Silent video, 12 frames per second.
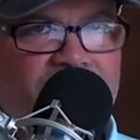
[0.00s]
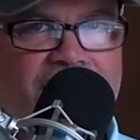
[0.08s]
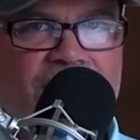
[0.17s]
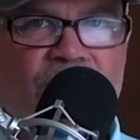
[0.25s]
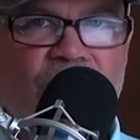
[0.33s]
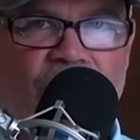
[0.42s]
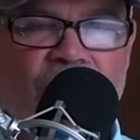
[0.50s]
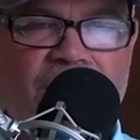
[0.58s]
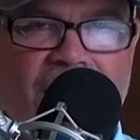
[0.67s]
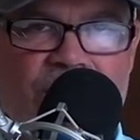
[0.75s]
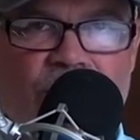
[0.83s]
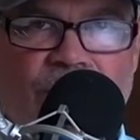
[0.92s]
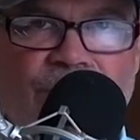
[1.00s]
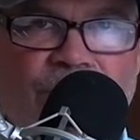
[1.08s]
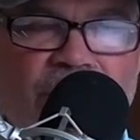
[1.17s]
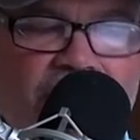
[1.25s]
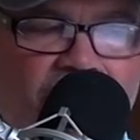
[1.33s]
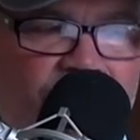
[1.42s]
because that's good natural
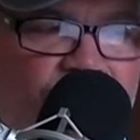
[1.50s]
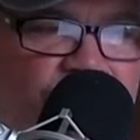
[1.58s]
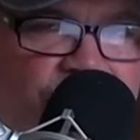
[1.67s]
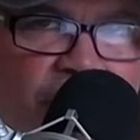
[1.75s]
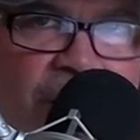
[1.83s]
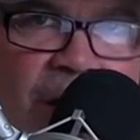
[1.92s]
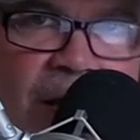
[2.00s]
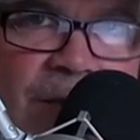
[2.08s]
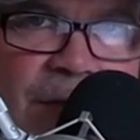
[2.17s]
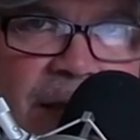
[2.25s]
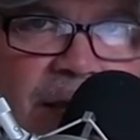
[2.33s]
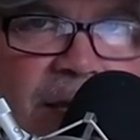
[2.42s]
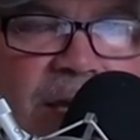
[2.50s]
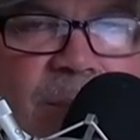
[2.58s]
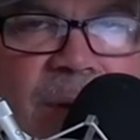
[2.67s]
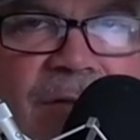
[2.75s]
free nitrogen that can keep